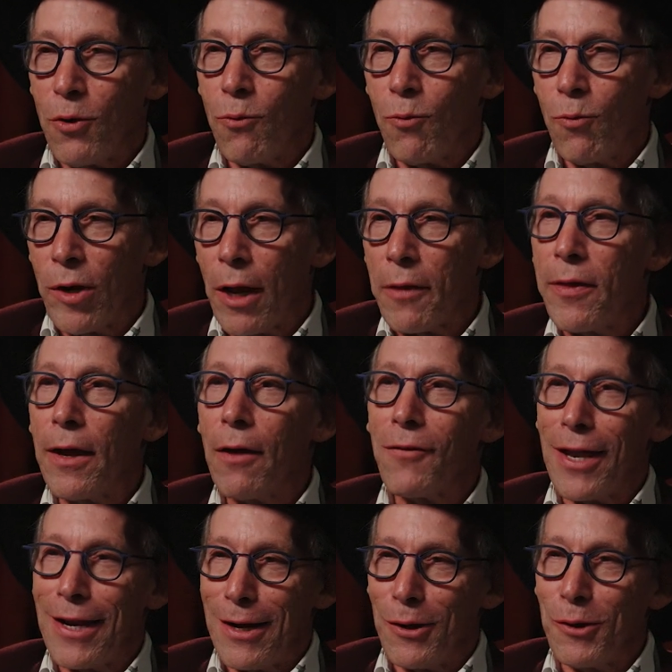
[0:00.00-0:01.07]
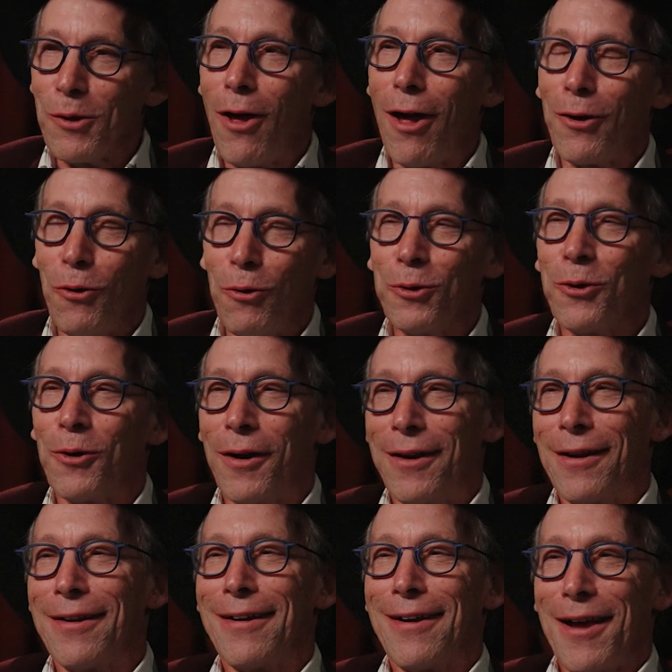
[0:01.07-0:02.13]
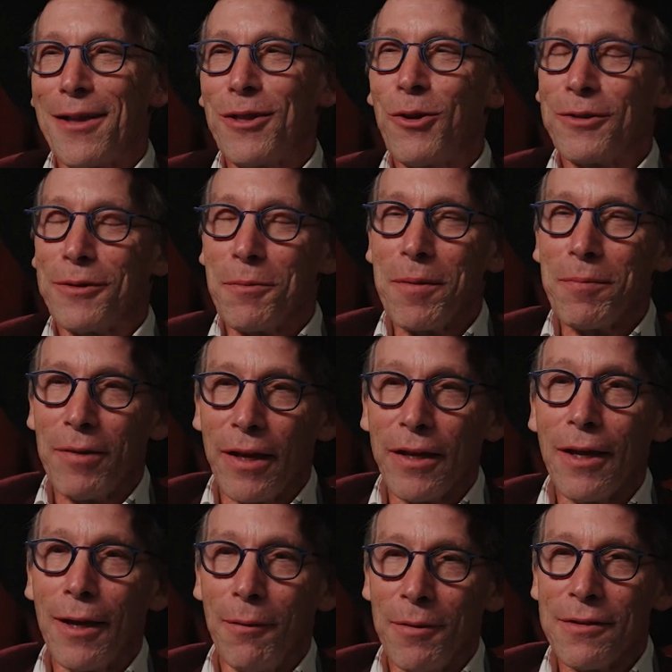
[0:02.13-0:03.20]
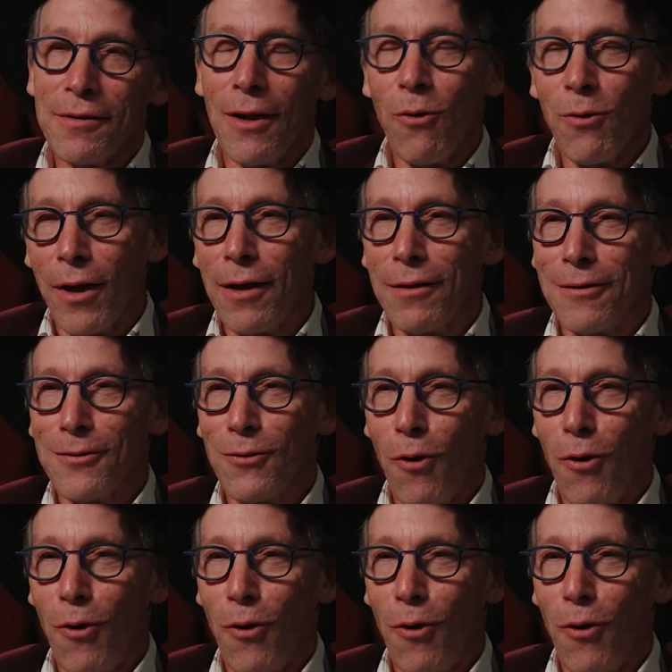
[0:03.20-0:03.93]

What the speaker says: when I think of getting a lot older, and I look to people like him and say, okay, there's